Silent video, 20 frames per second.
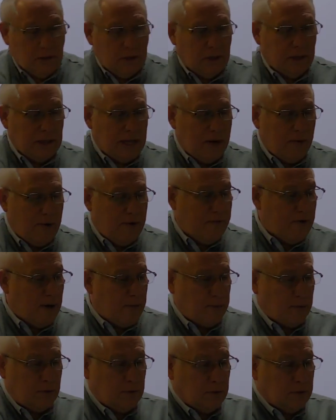the Lightwave
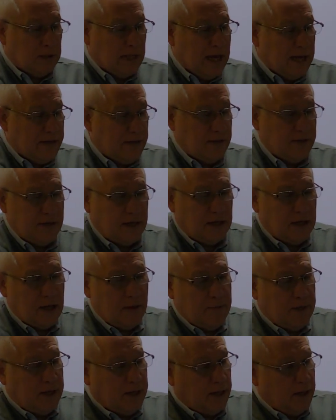optical glasses, they
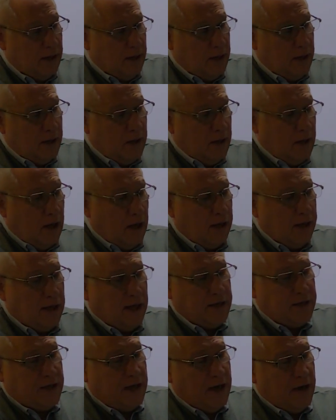come in a
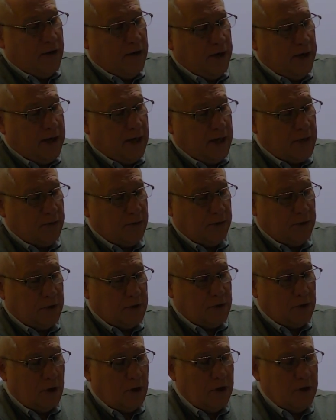nice carrying case with the
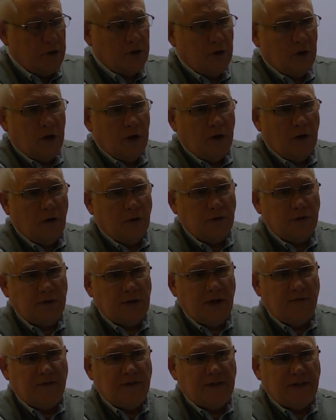charger and all
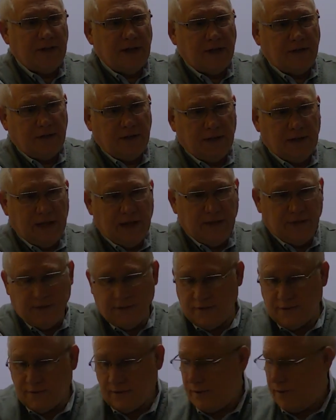7 sets of
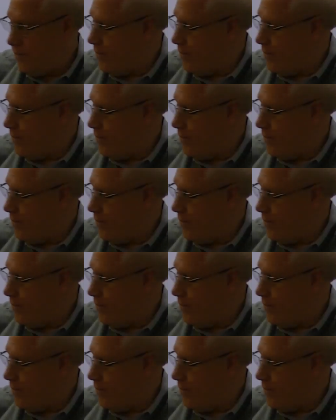lenses.